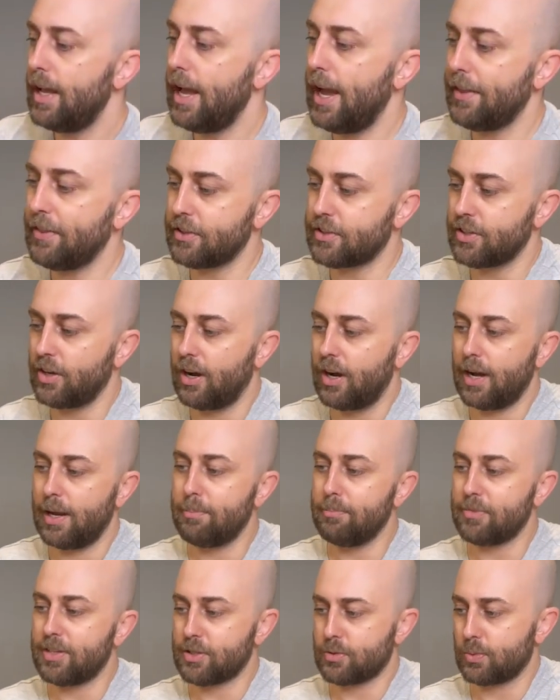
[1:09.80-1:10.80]
At the
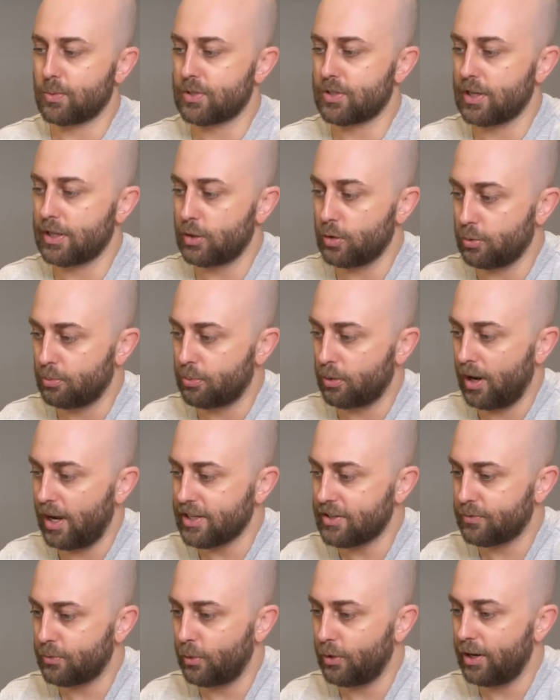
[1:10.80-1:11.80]
time, this was a good
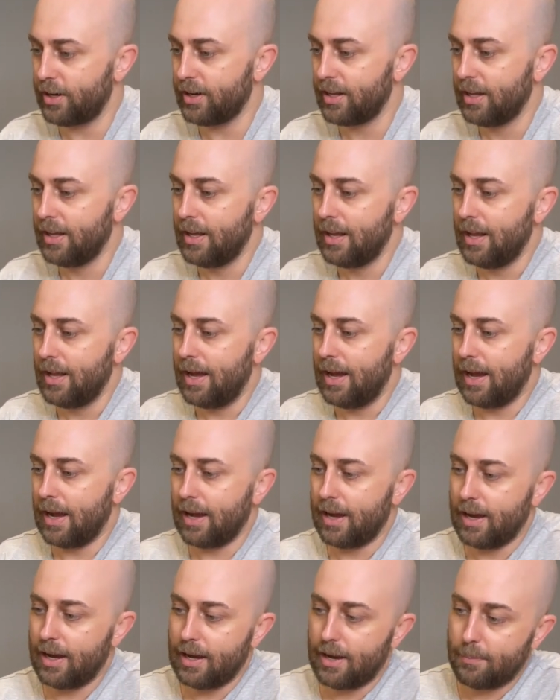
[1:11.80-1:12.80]
price for it.
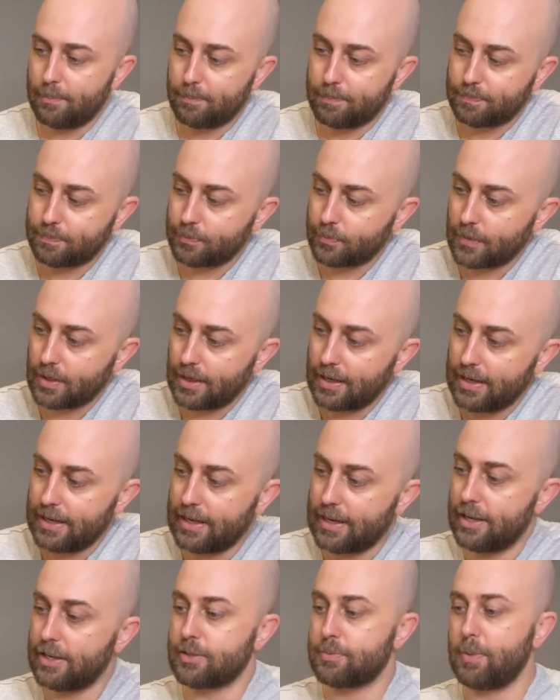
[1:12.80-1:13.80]

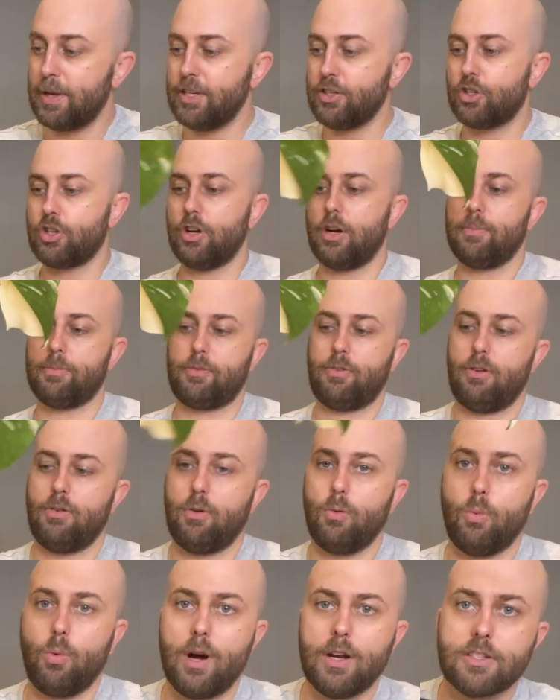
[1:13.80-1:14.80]
It has been chopped
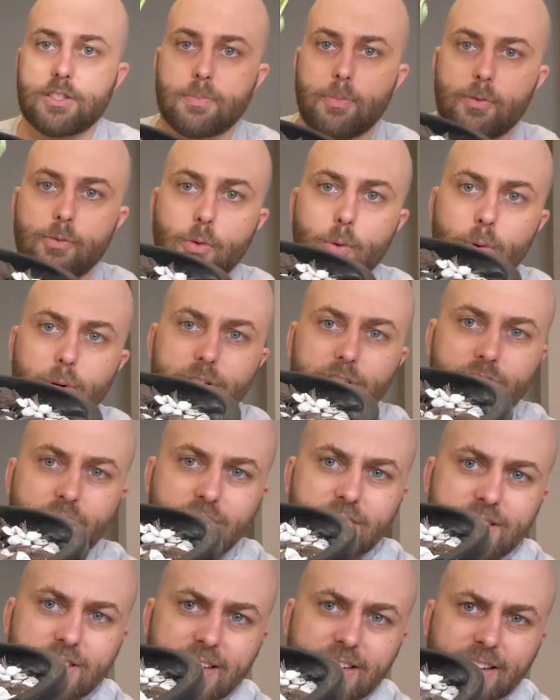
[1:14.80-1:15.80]
once before, as you
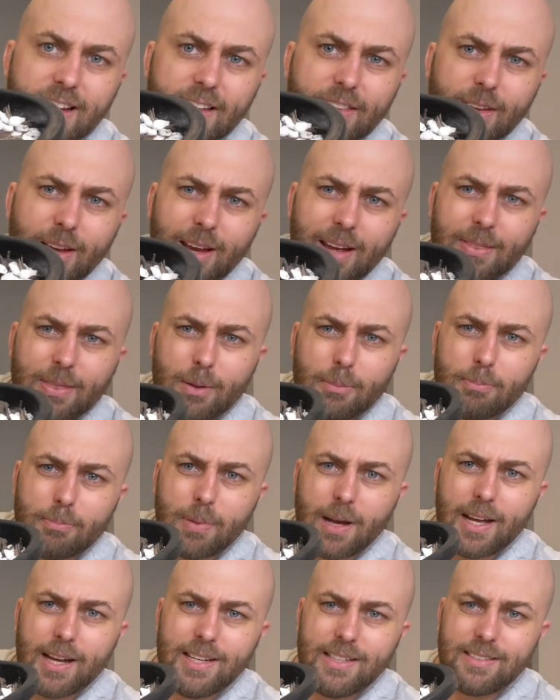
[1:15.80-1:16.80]
can see down there at the
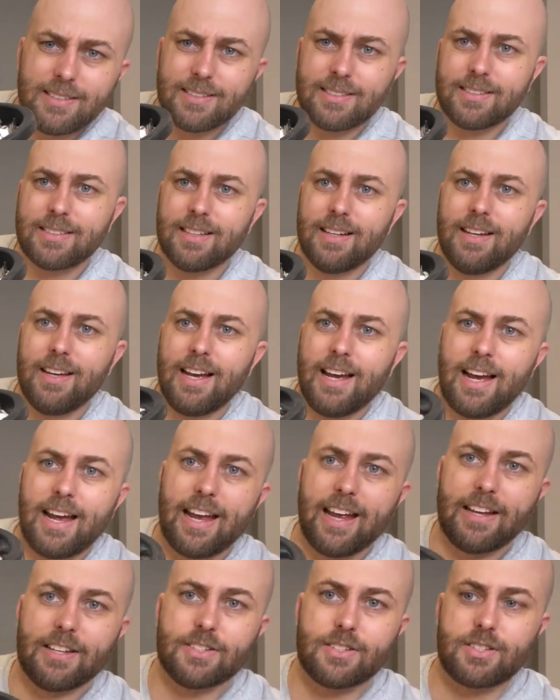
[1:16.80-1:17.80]
base,
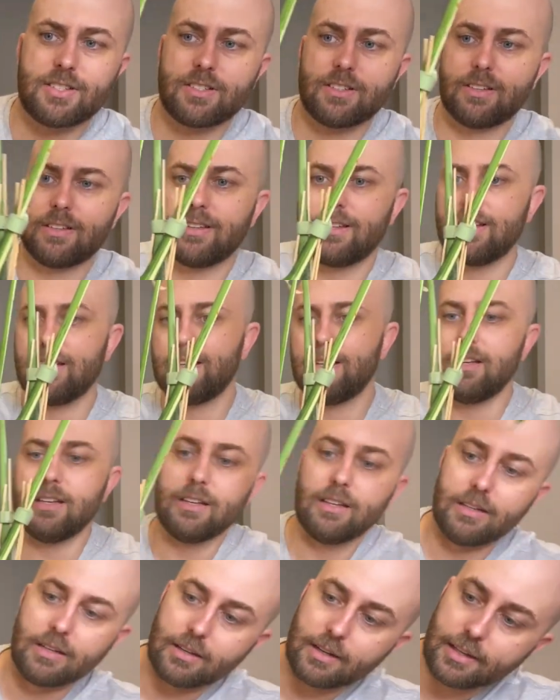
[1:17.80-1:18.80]
hence
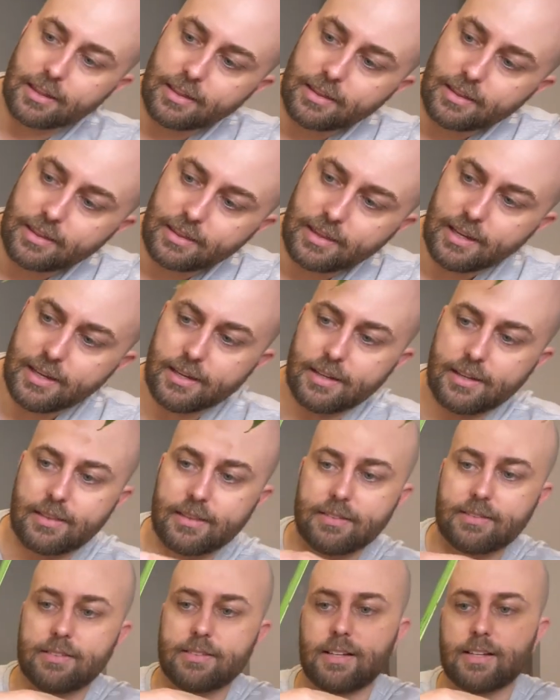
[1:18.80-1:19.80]
the, I think
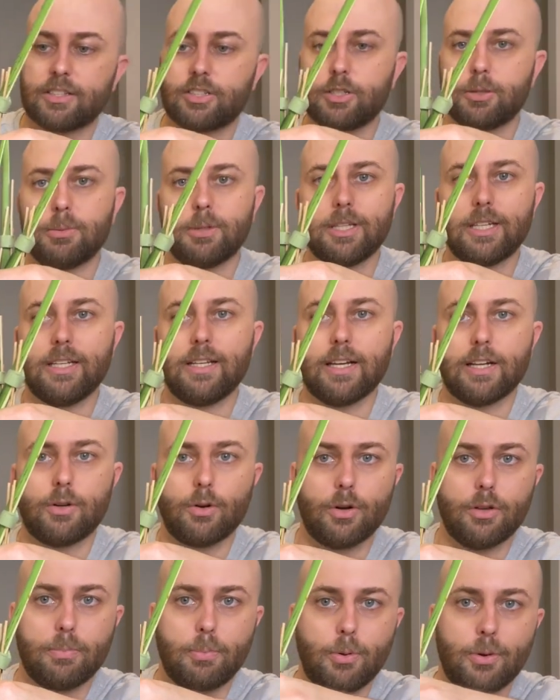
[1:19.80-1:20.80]
this is actually a
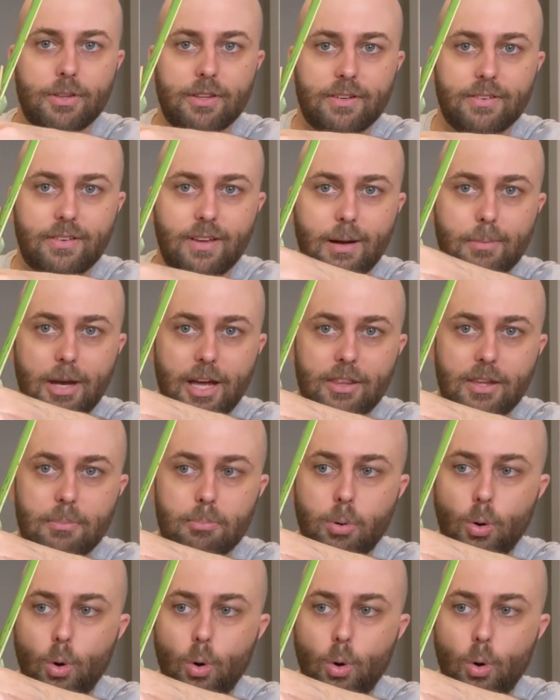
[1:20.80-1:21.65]
growth point that has come out and then